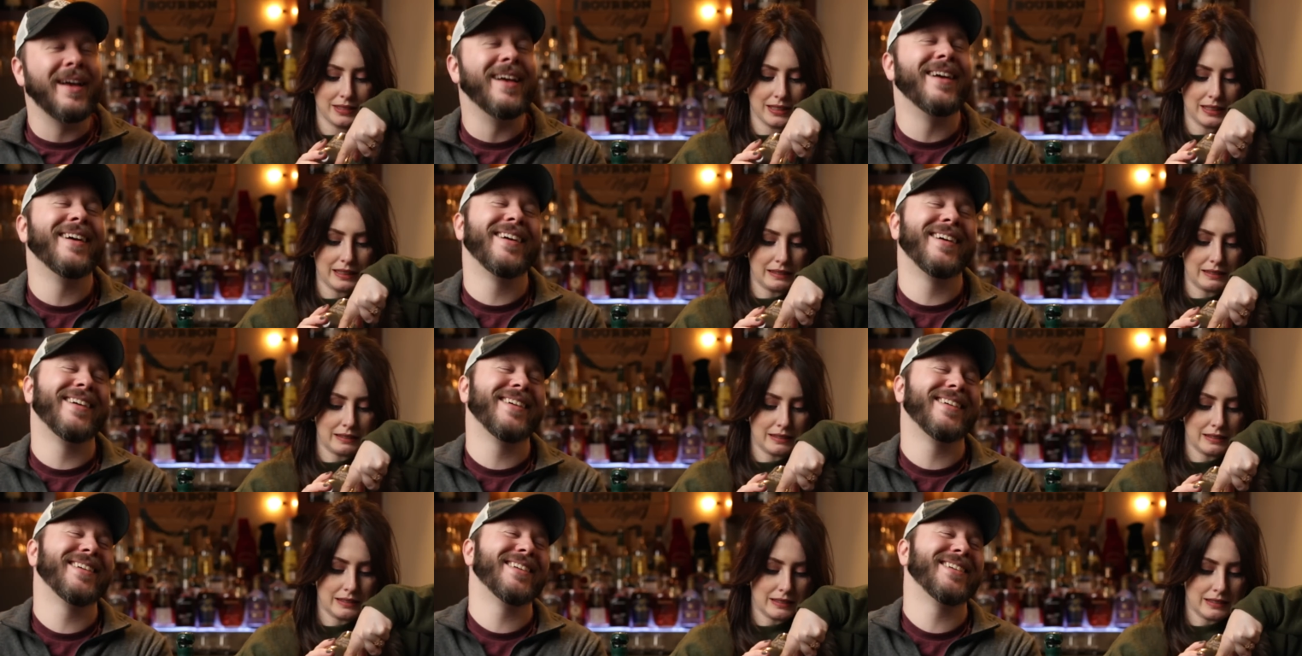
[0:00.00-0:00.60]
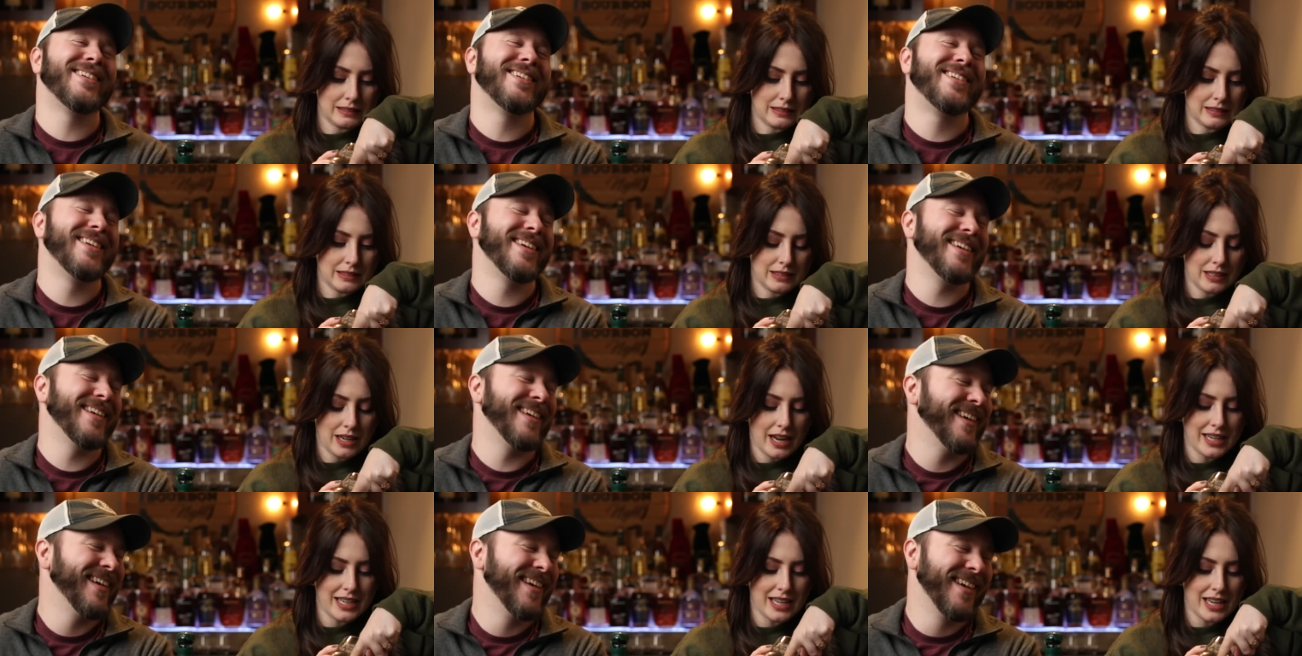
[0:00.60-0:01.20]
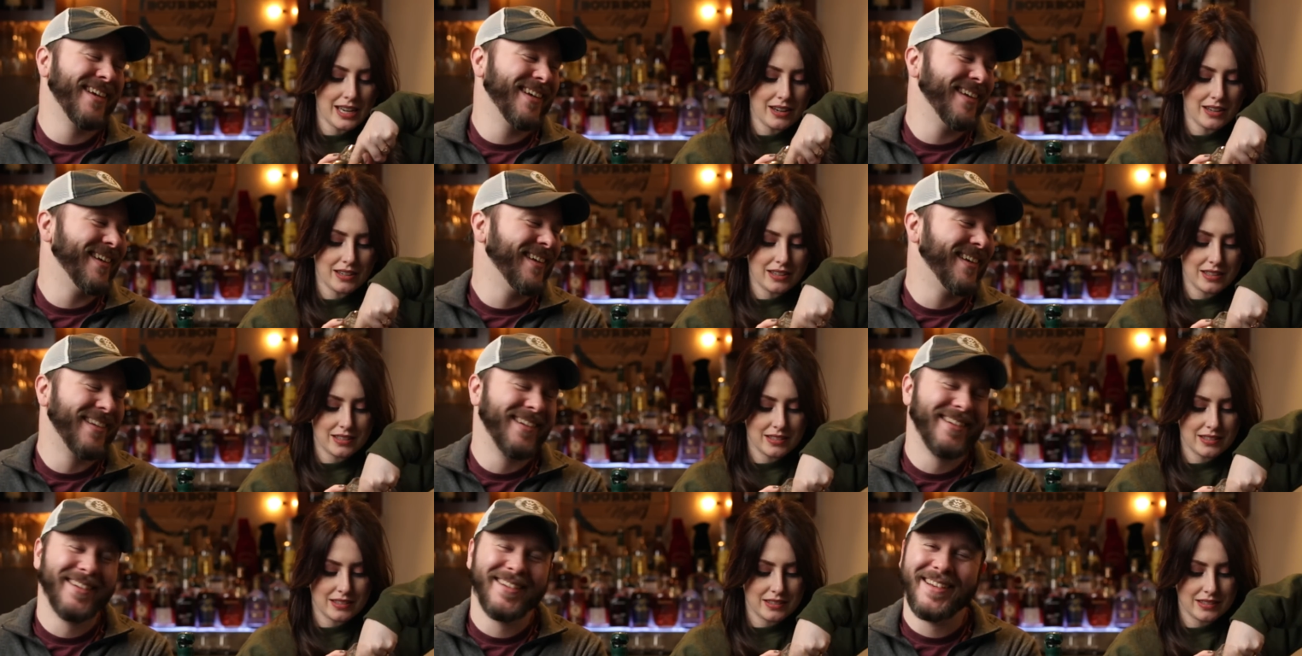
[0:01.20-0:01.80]
Speaker 1: I can't.
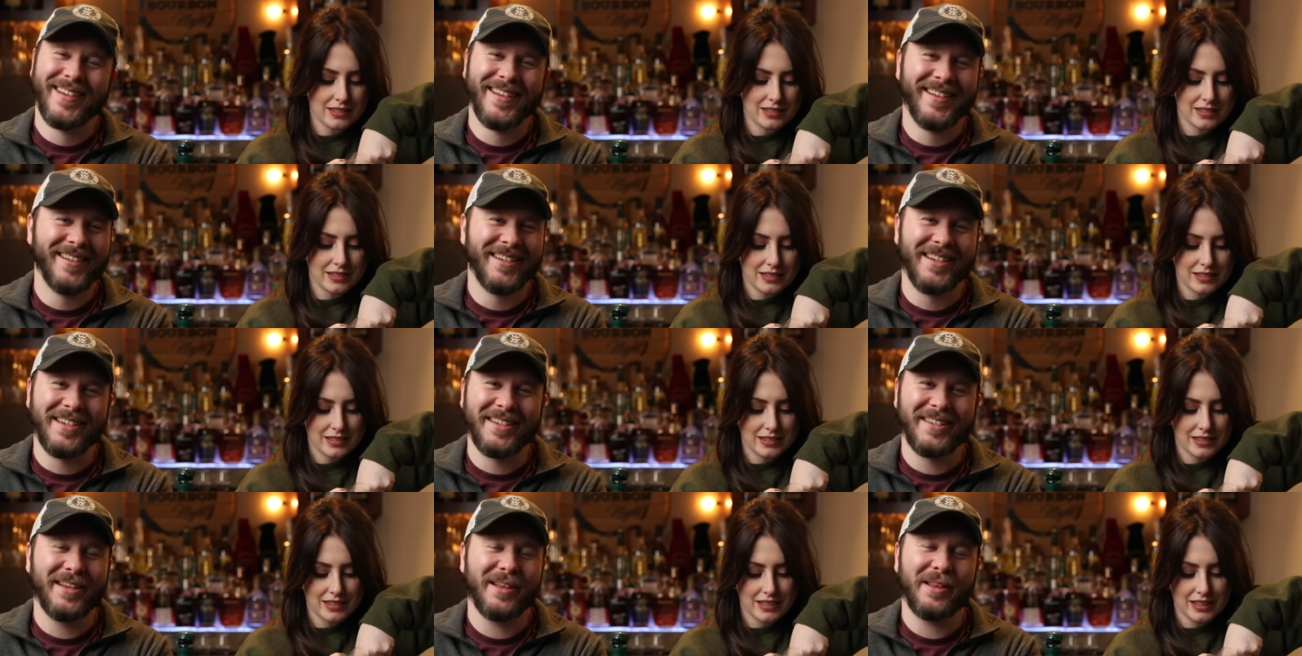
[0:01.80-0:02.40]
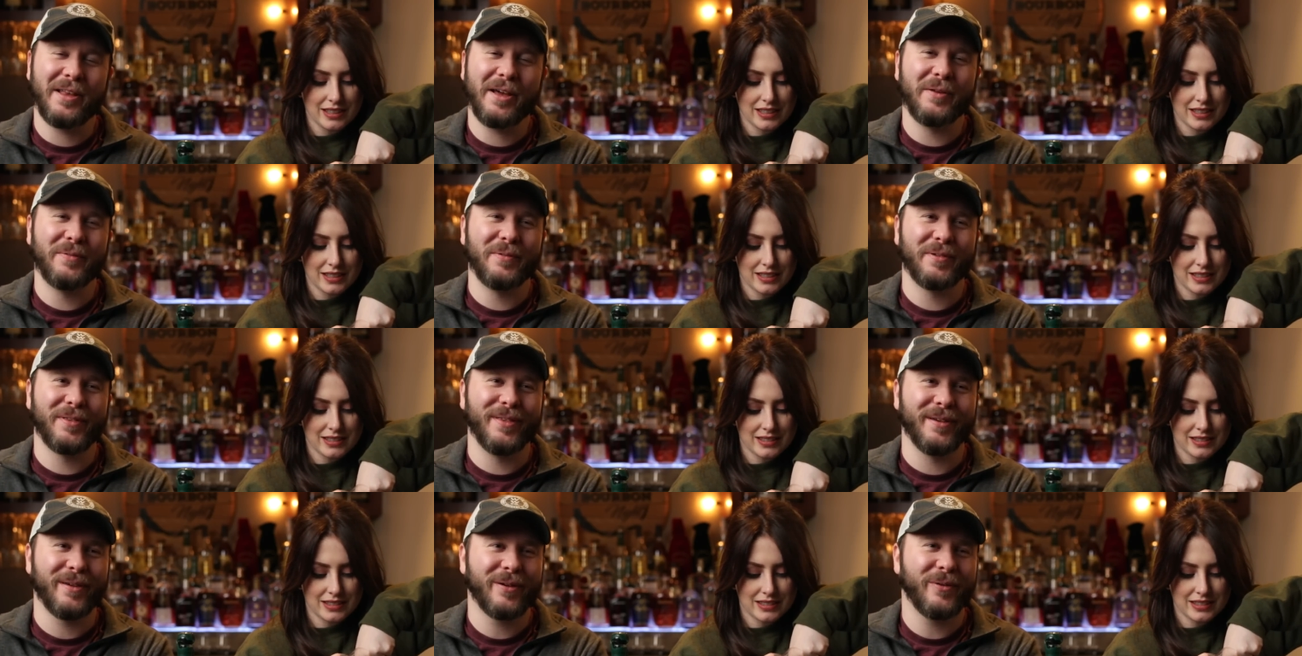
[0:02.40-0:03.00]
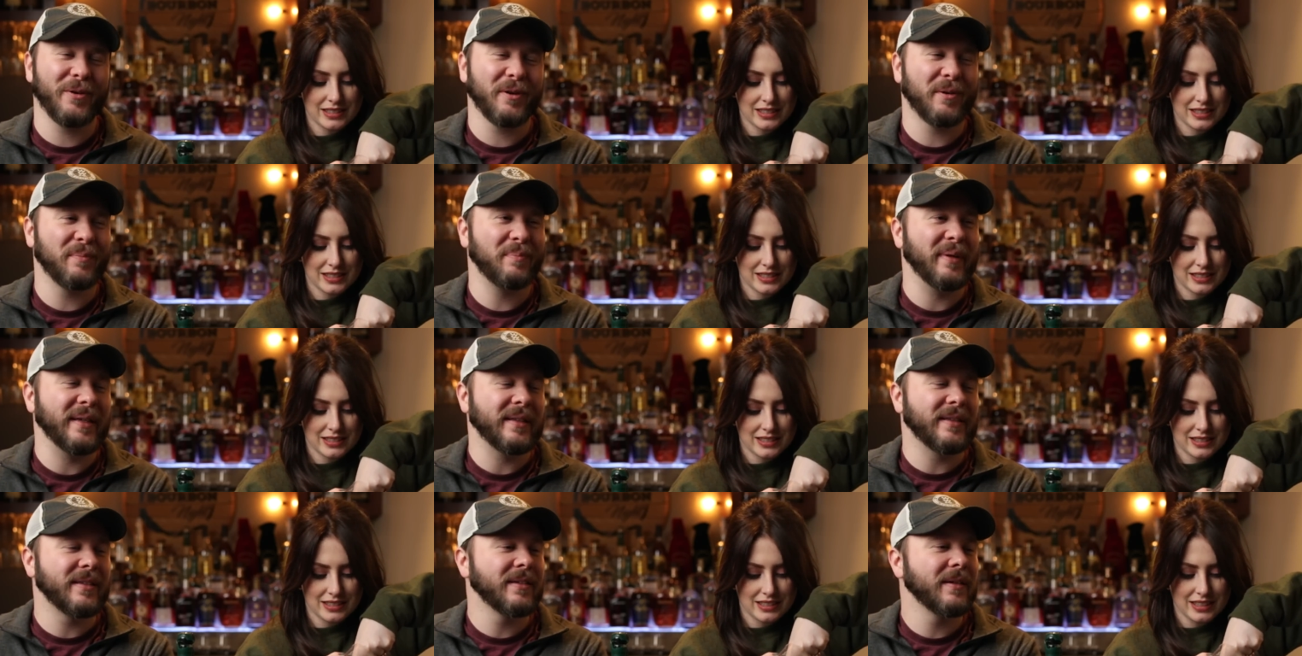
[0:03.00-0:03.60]
Speaker 2: She's still on with the cork
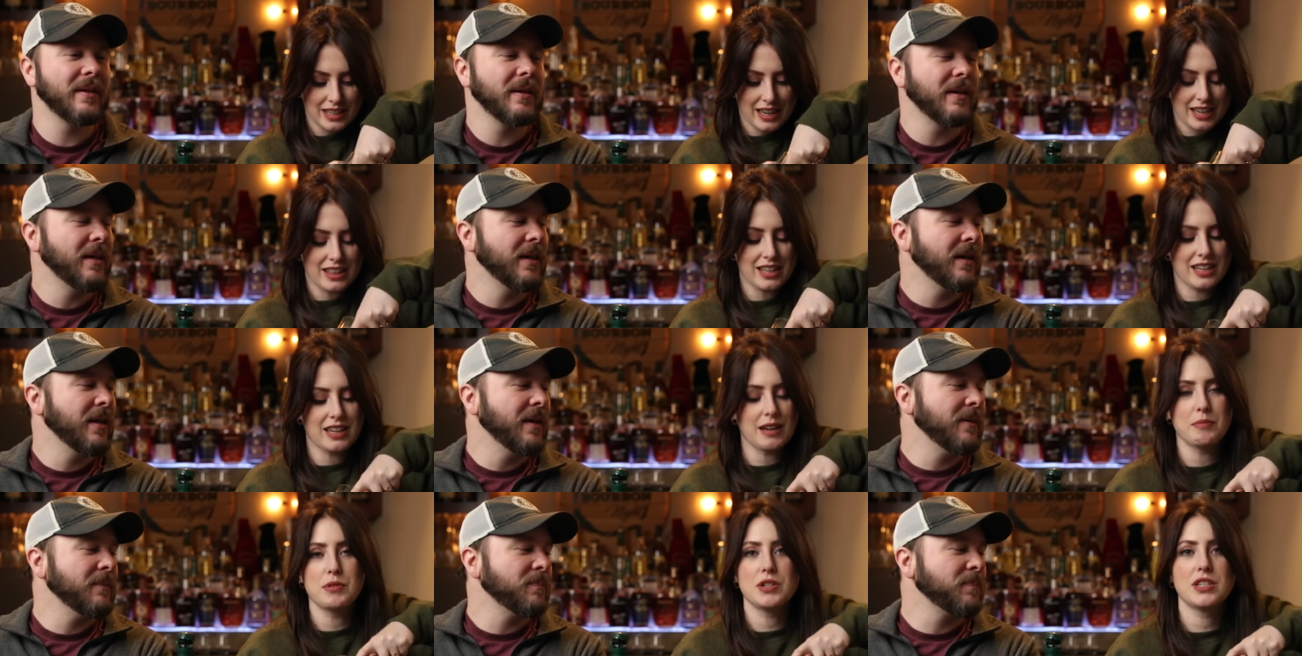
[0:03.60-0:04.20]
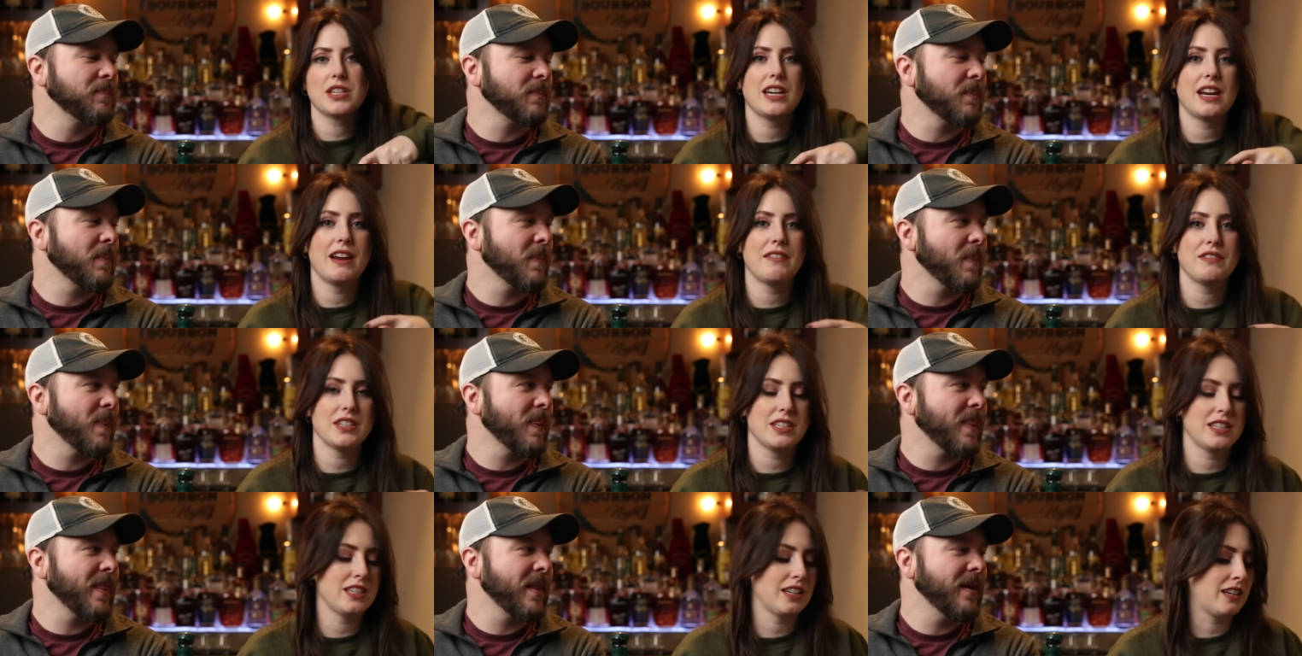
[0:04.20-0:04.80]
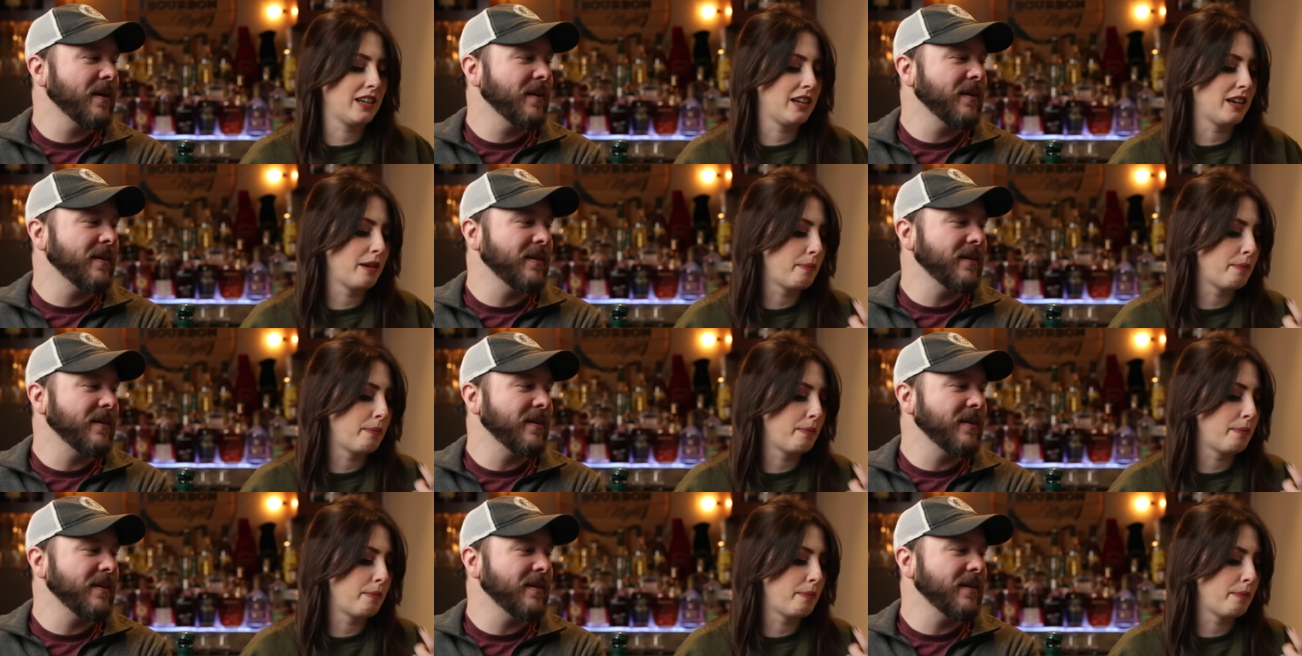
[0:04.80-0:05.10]
bits.
Speaker 1: I think I'm just gonna have to suck it